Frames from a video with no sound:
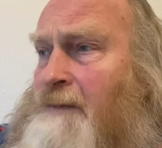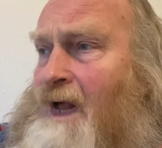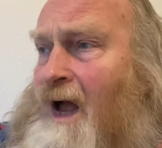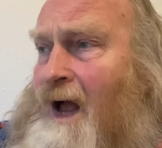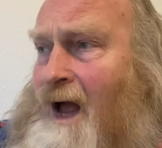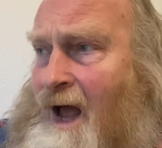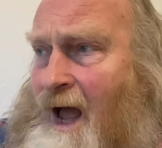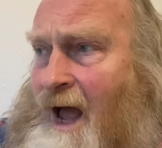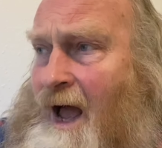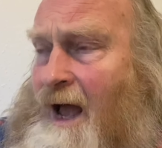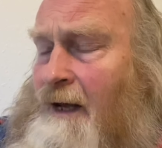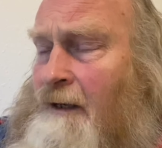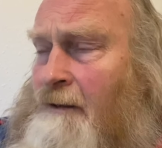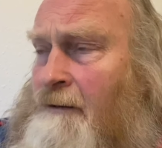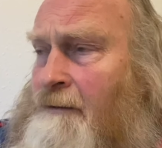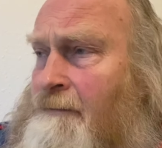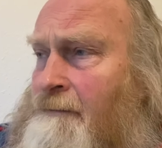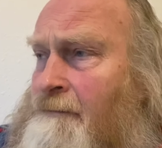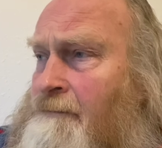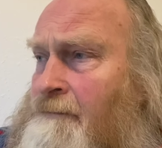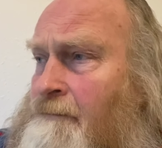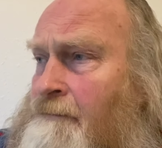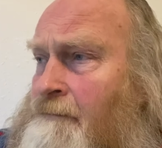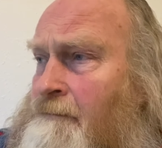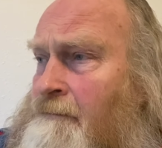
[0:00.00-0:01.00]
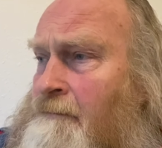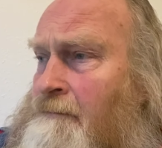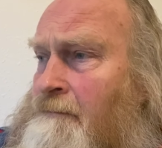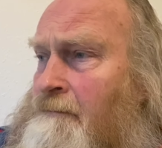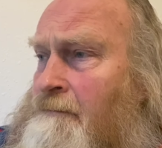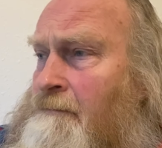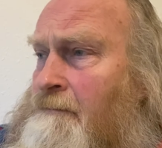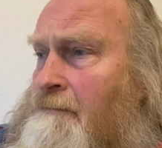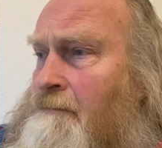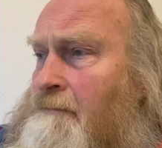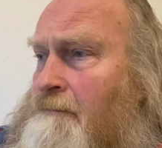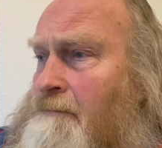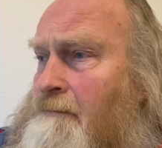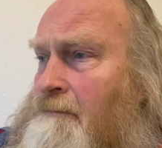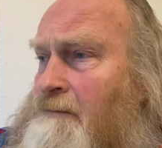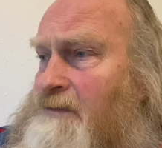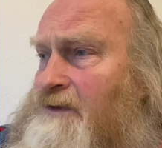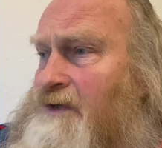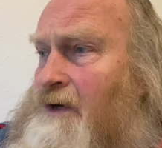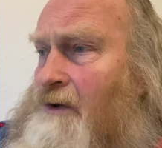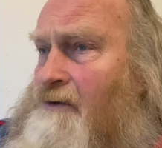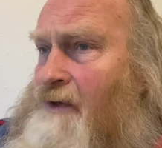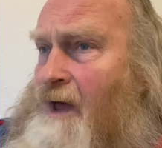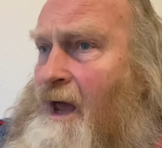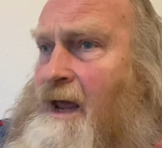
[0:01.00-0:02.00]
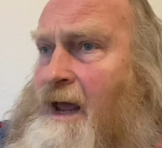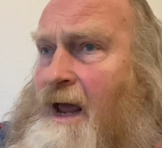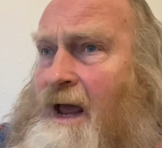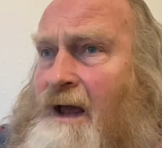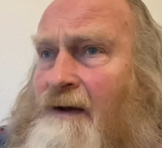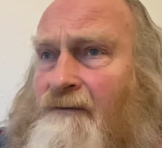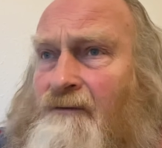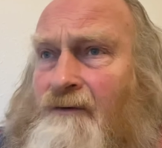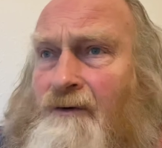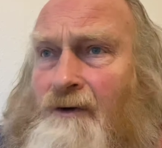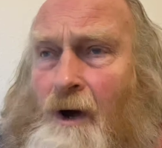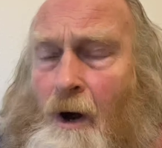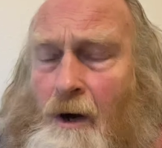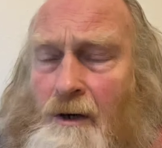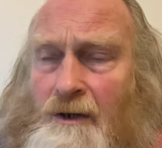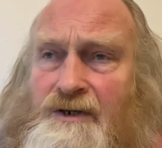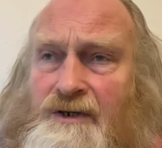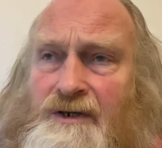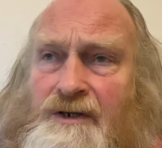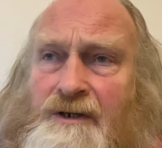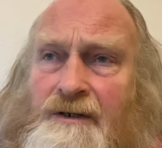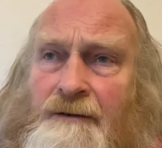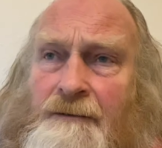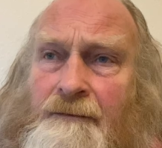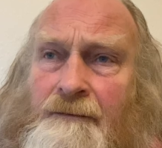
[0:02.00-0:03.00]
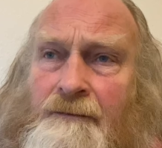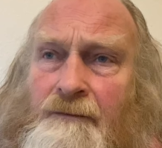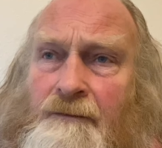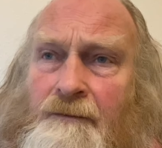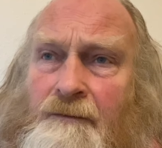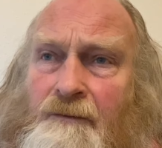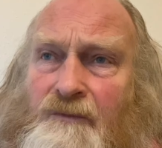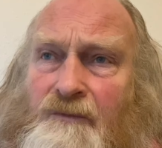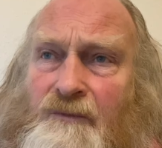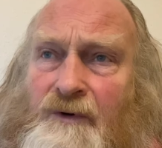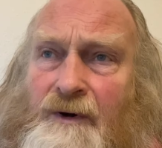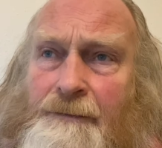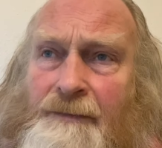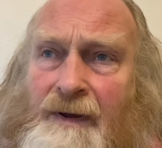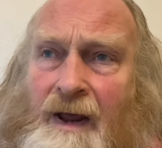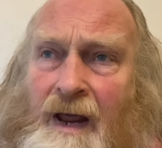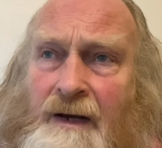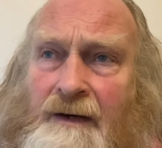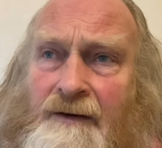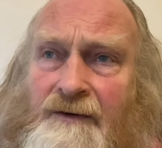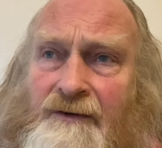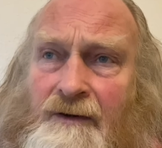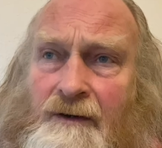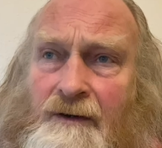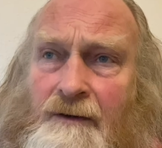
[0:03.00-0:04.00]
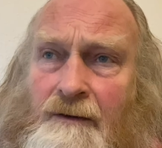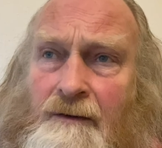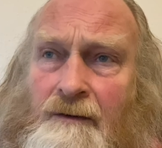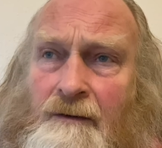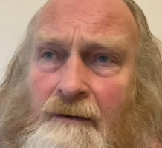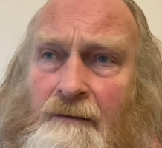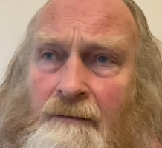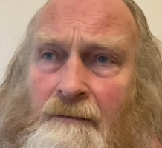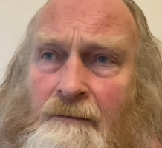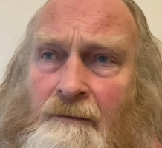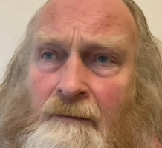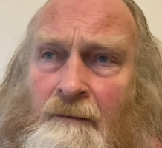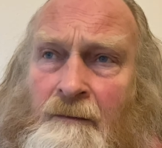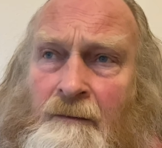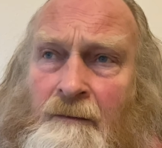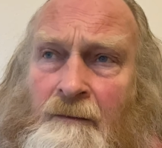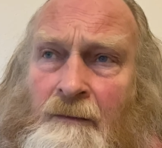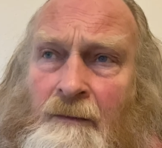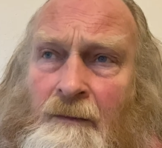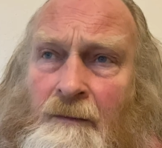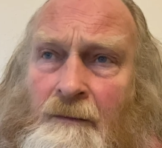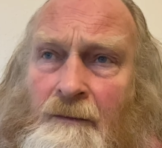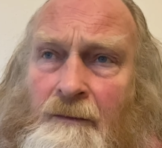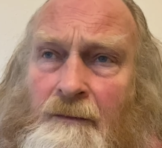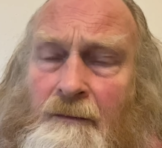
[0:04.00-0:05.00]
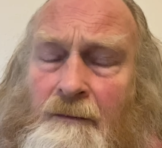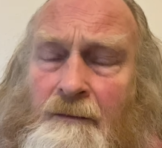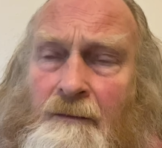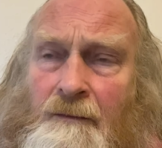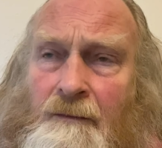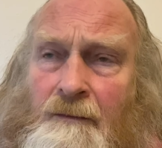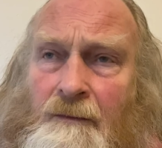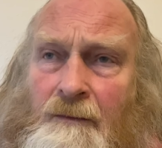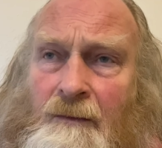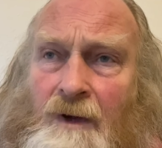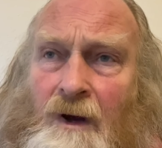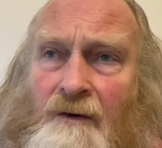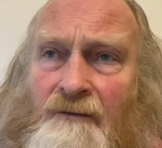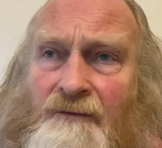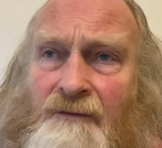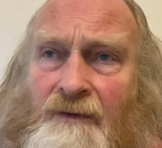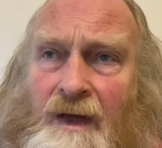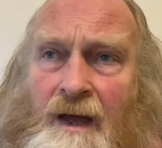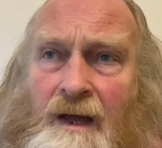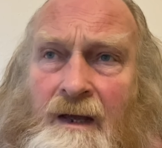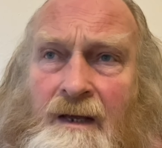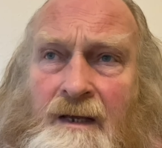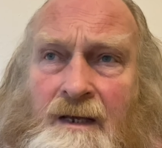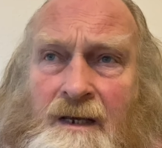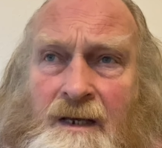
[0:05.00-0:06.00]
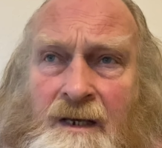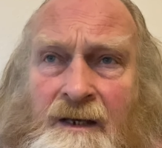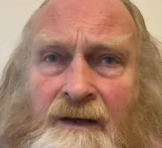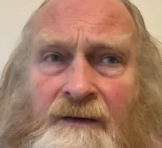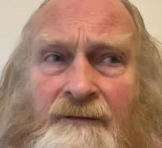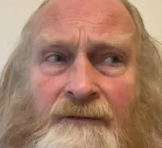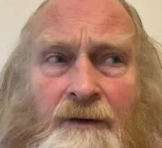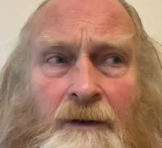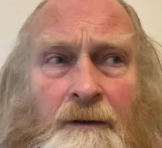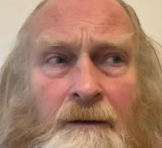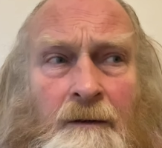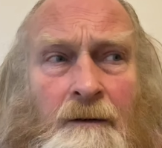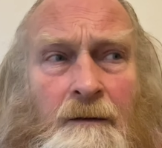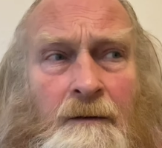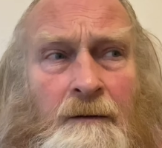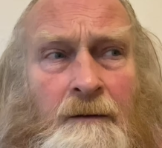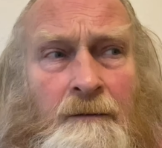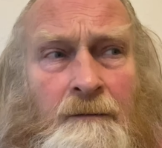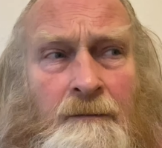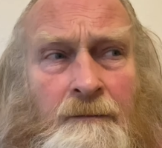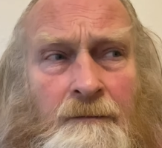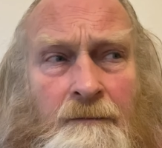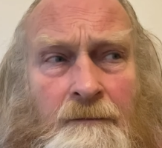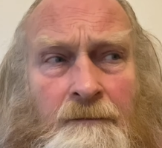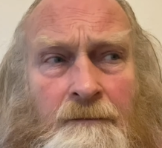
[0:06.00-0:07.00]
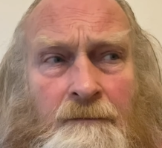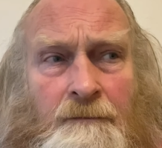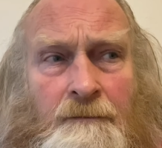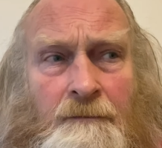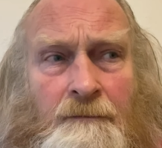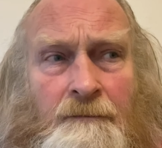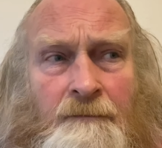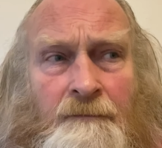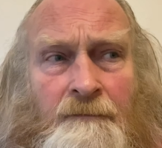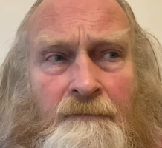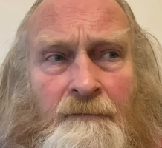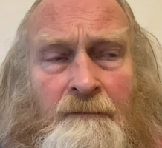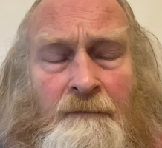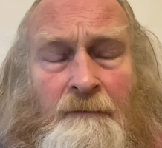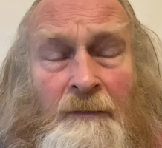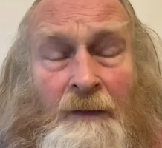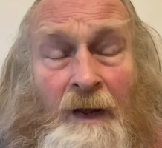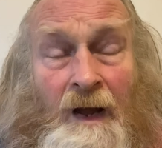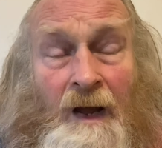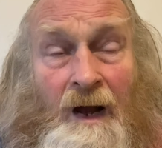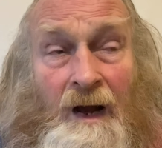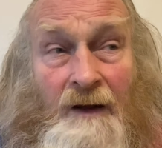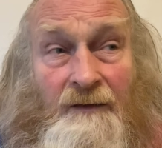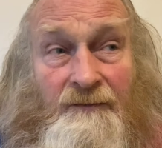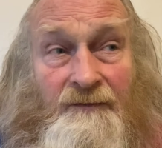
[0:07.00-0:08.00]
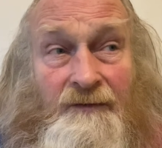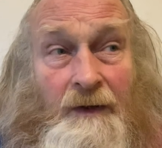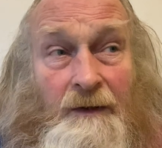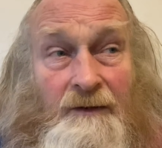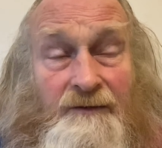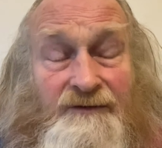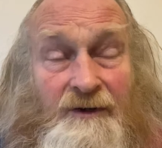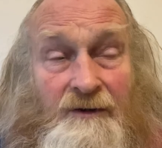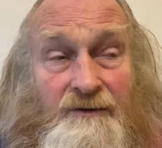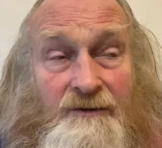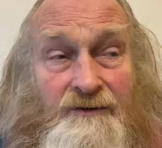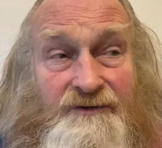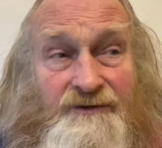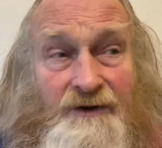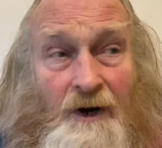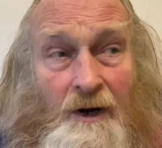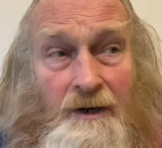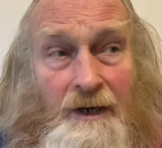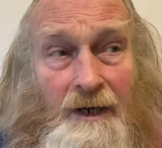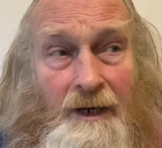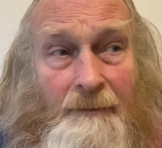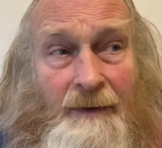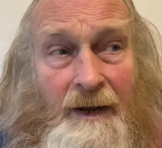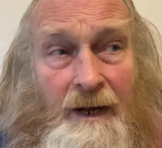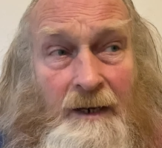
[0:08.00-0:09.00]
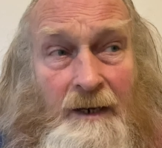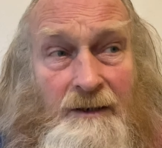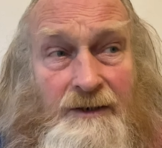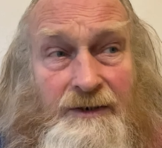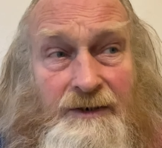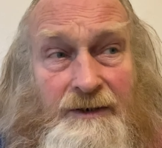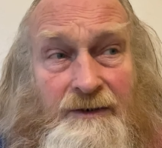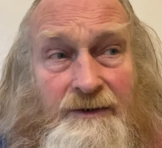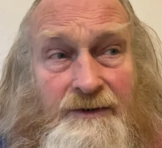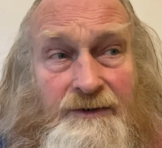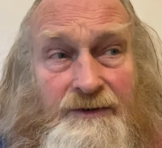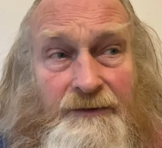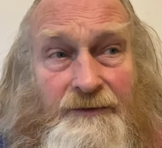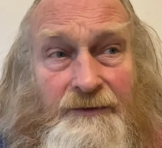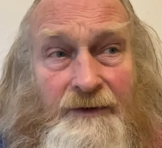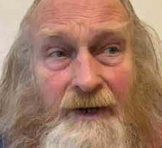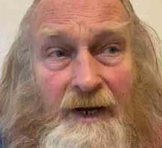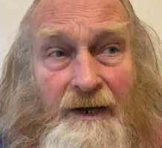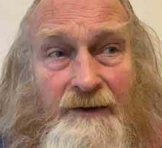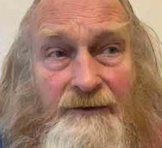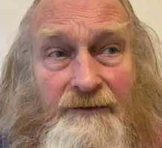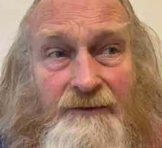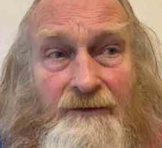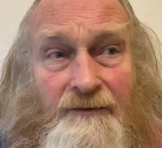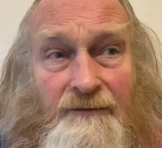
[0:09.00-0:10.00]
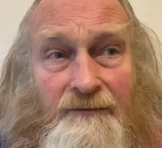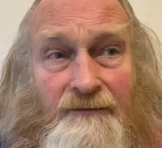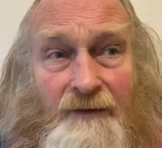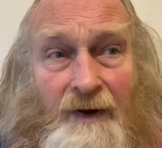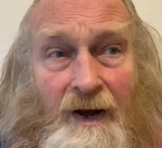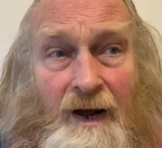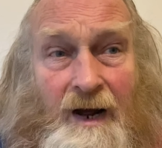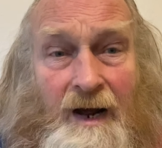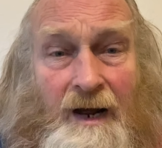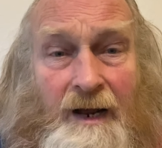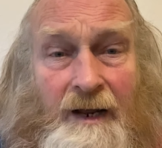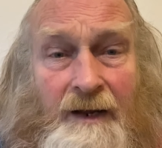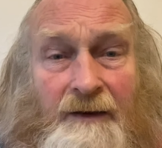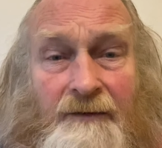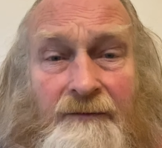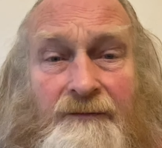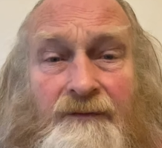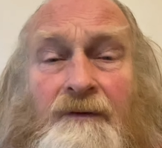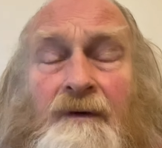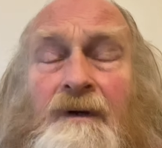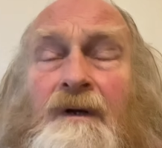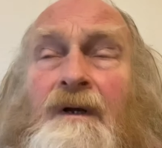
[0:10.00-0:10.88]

Ha! So they have not repented of their evil. I felt so strongly about it in 2005.